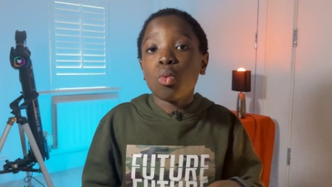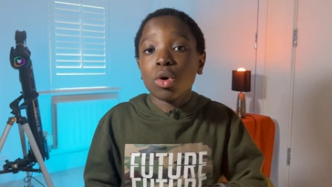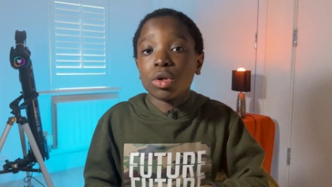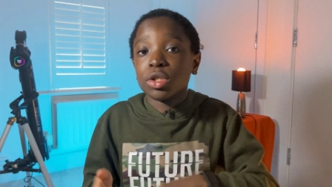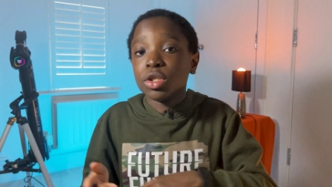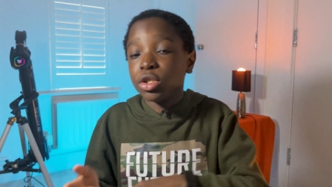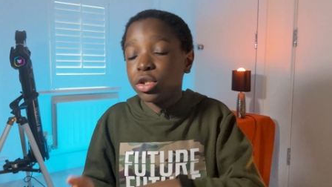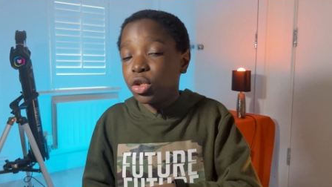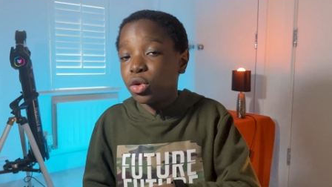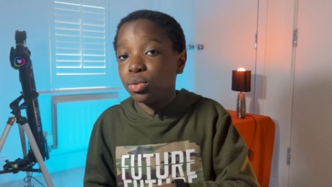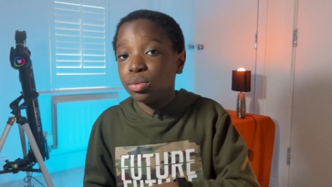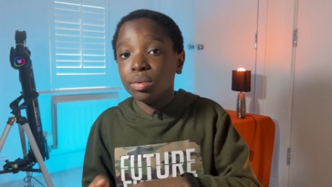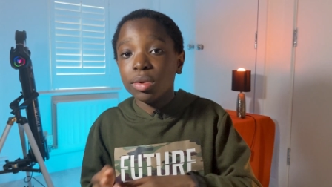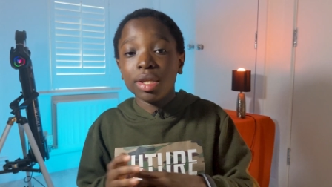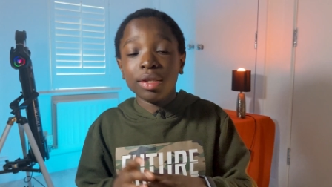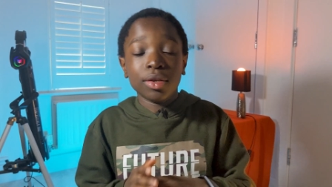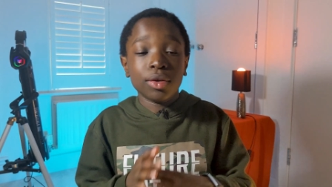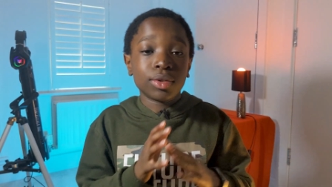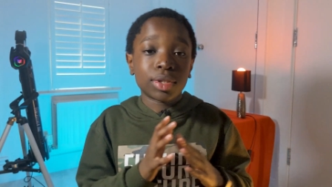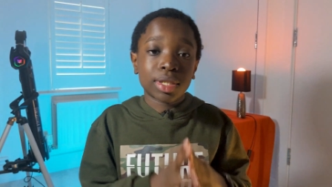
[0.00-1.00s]
what to do
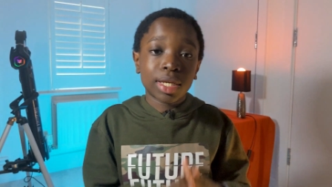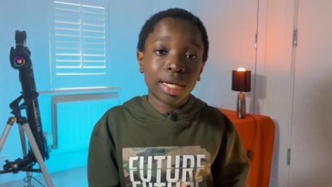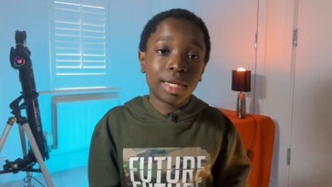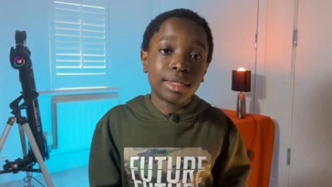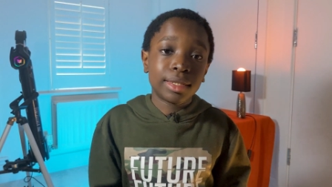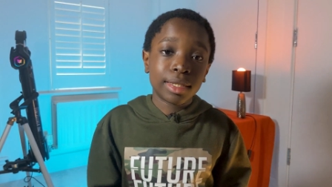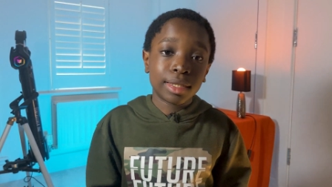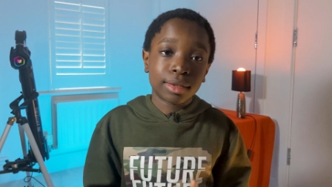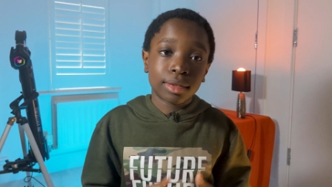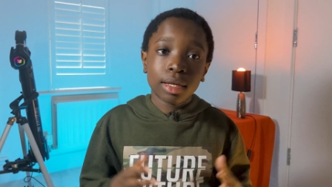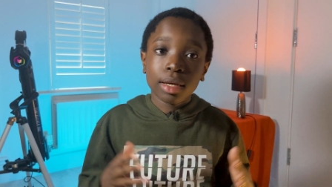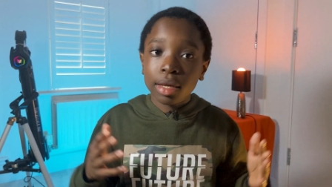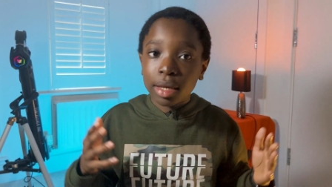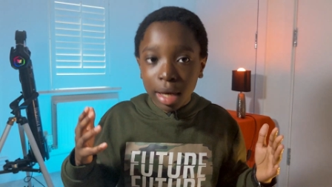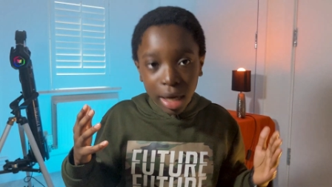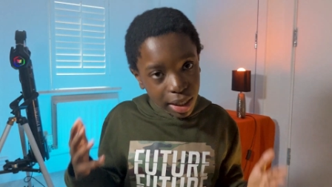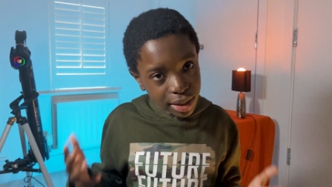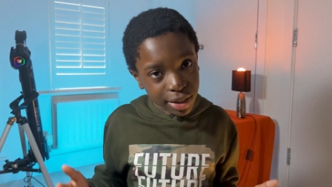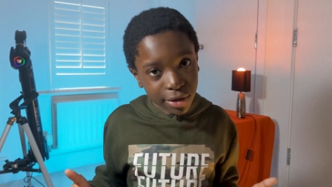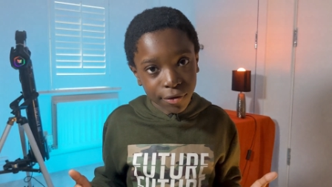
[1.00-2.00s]
in those cases.
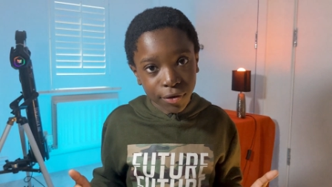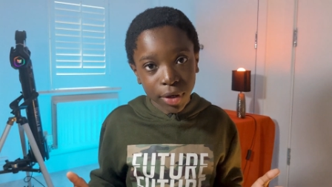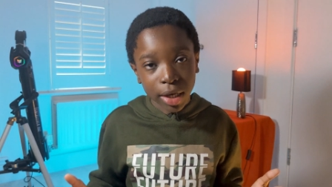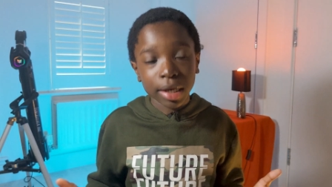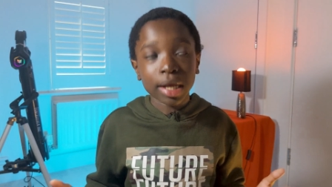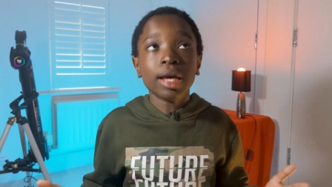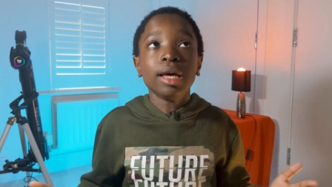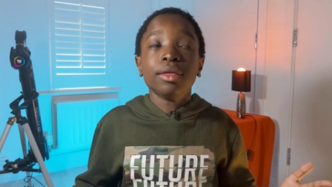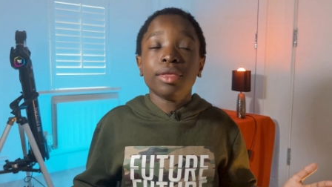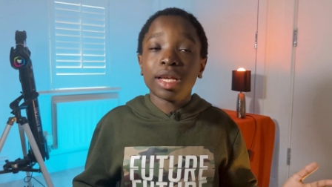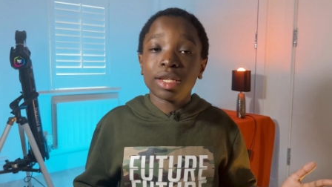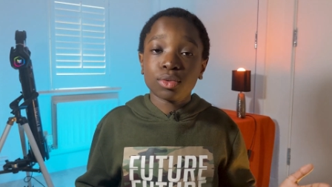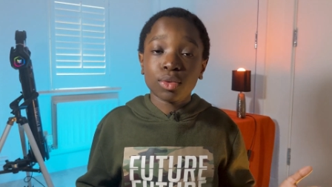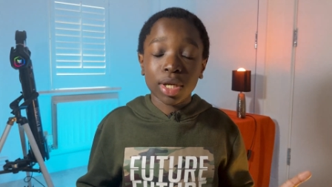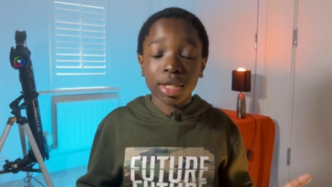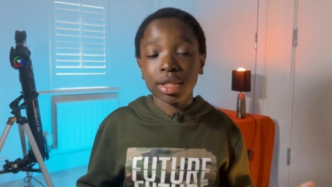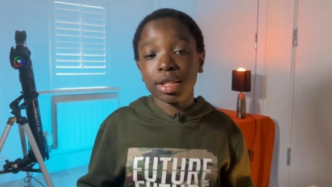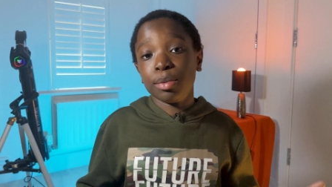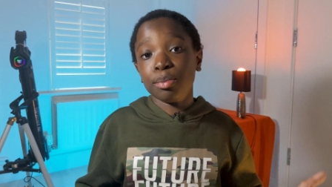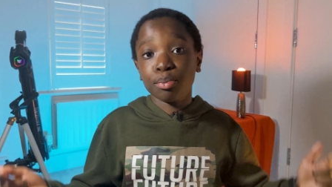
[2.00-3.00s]
As I've said, that's
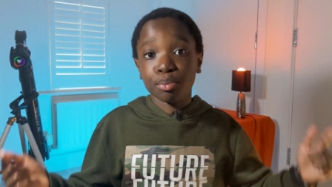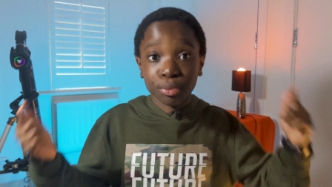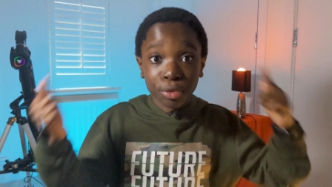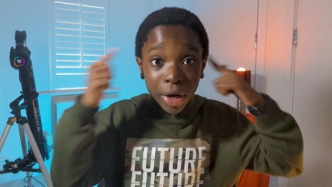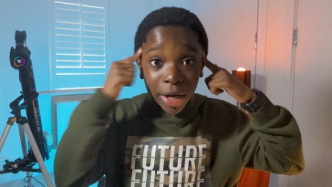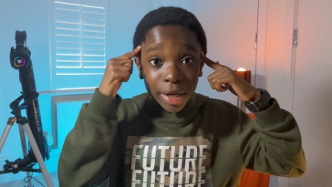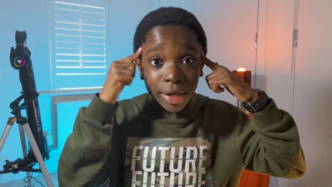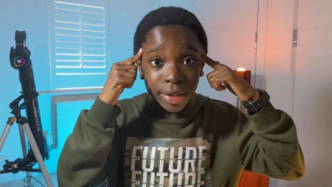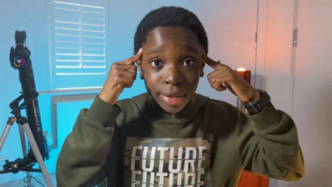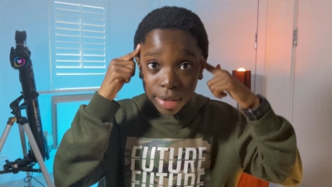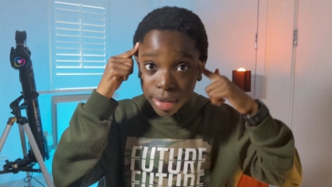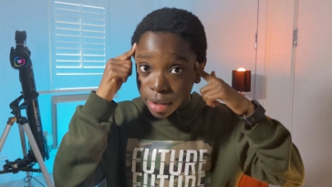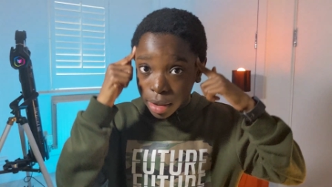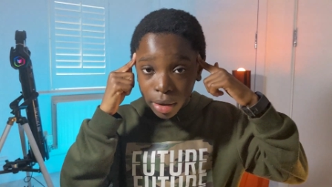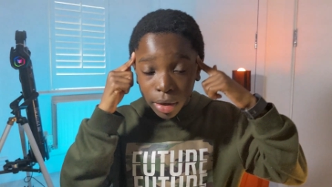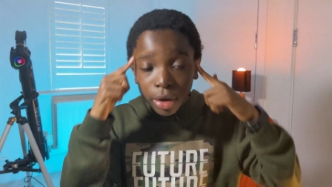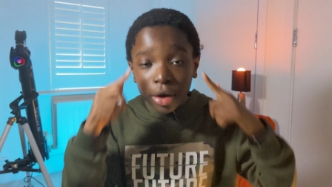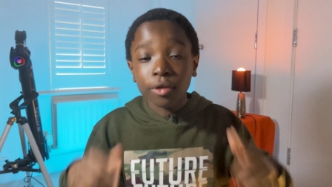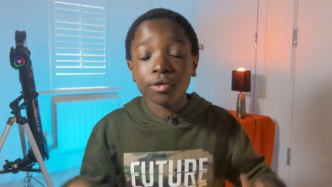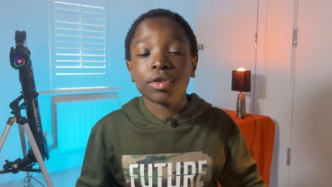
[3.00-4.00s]
why it's the brains
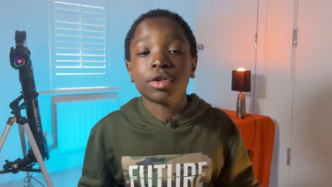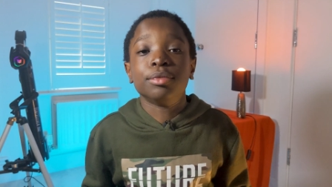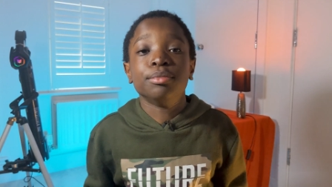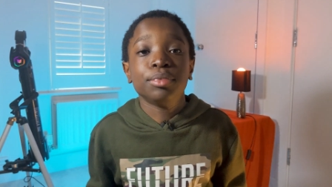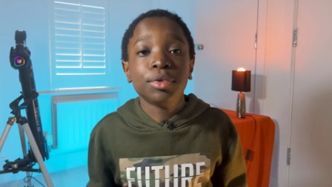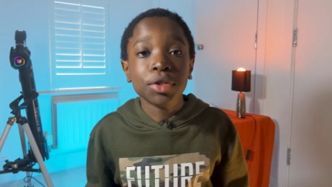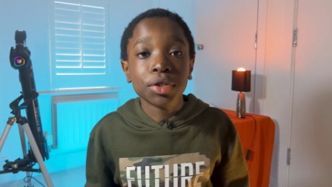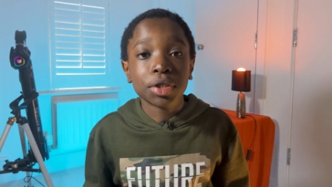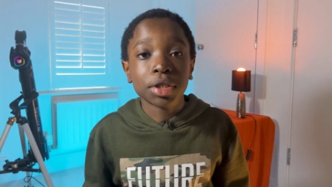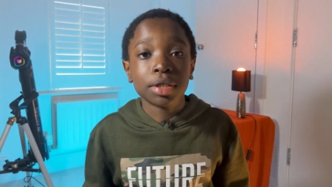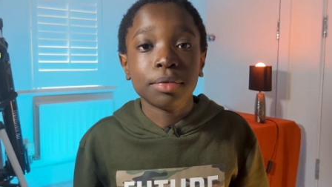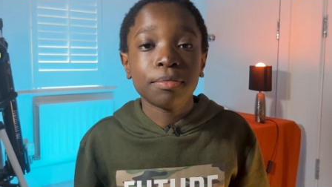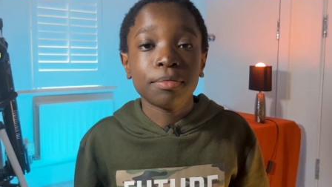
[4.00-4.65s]
of the computer.